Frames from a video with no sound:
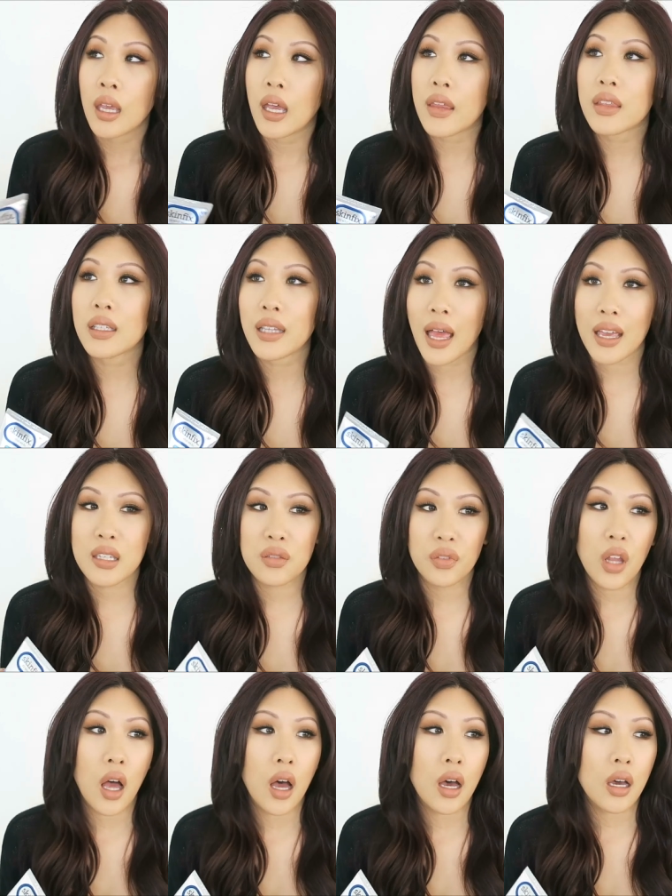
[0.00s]
In the last
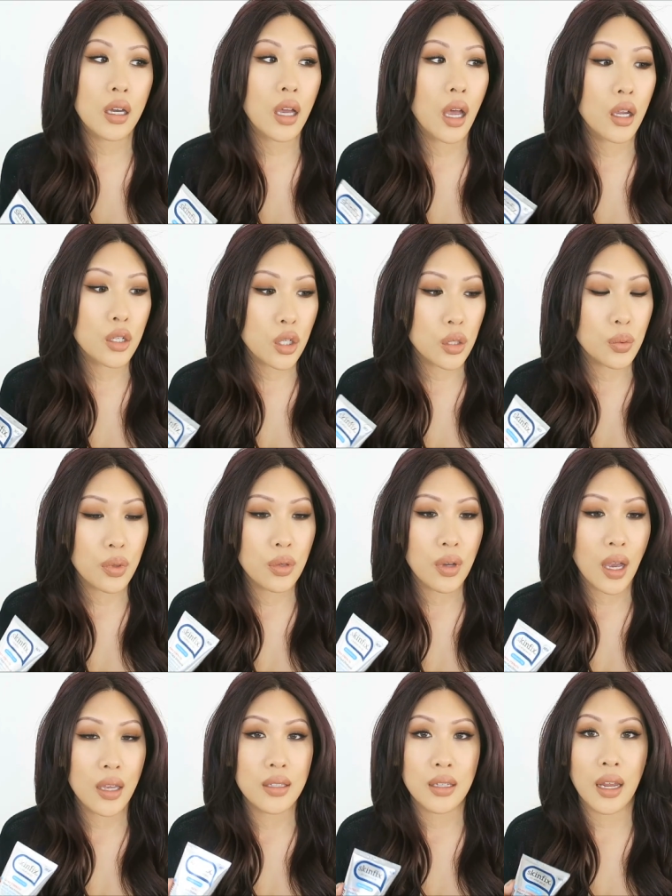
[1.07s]
vlog, I shared with you
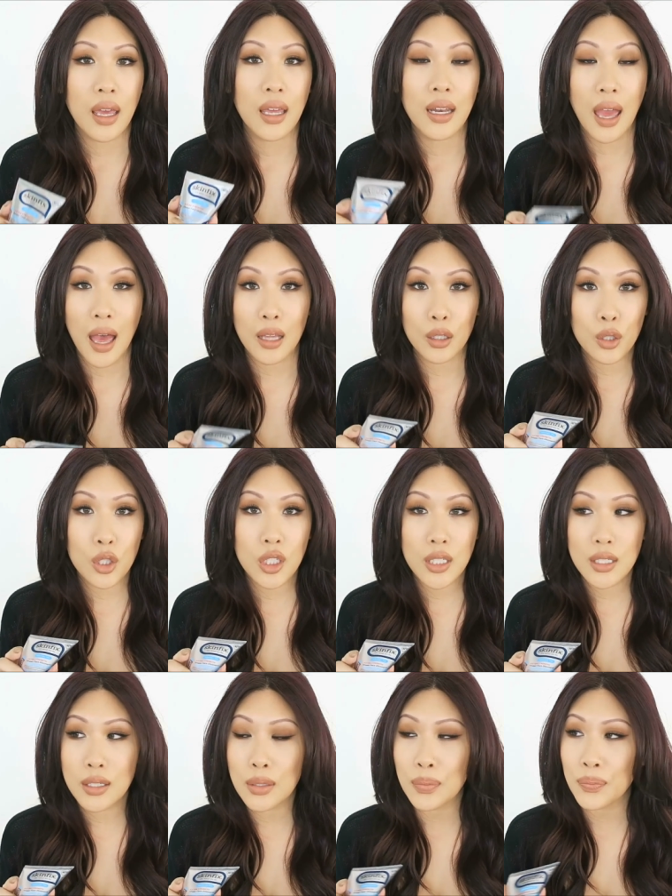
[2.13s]
guys that I had
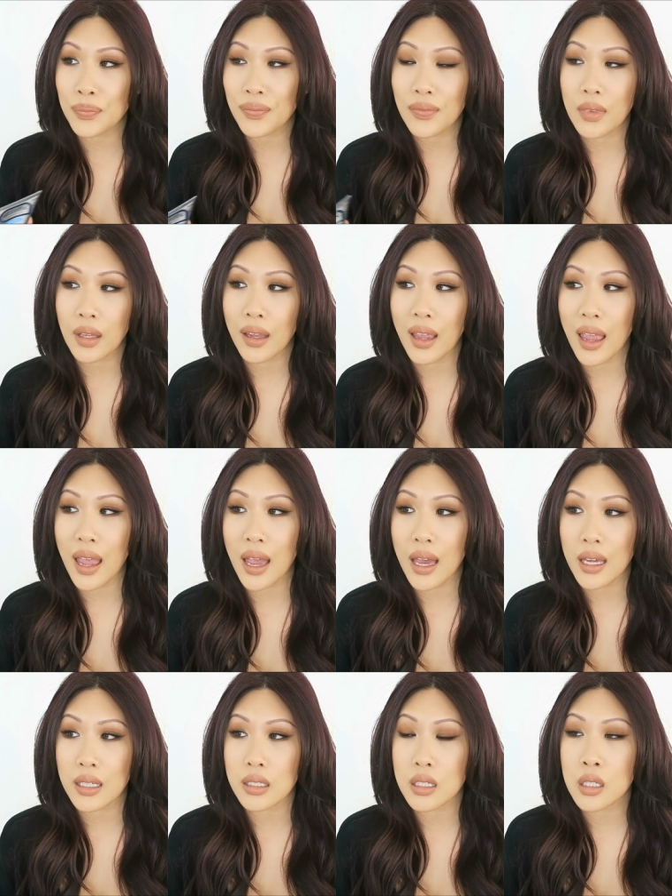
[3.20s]
allergies
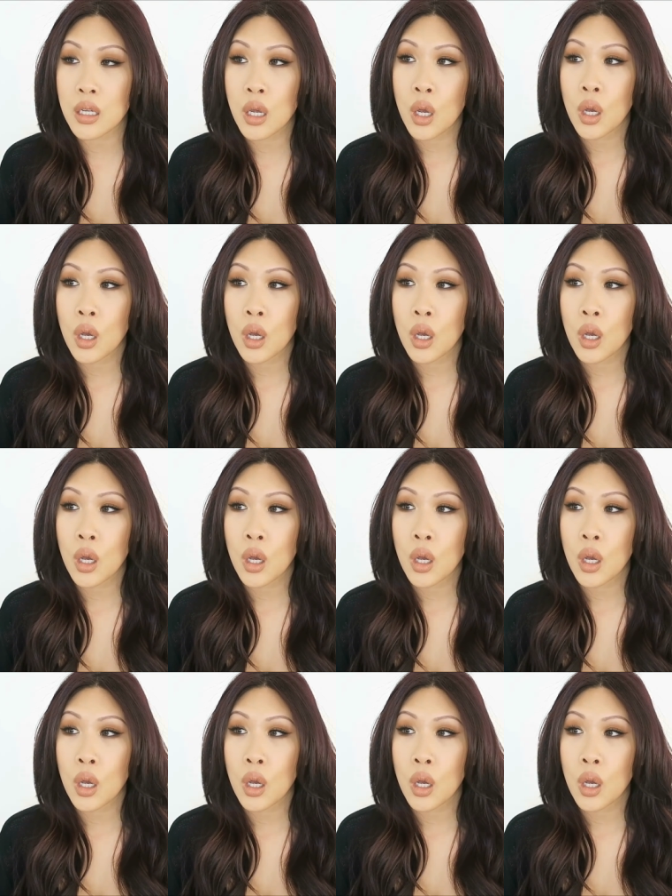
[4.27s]
and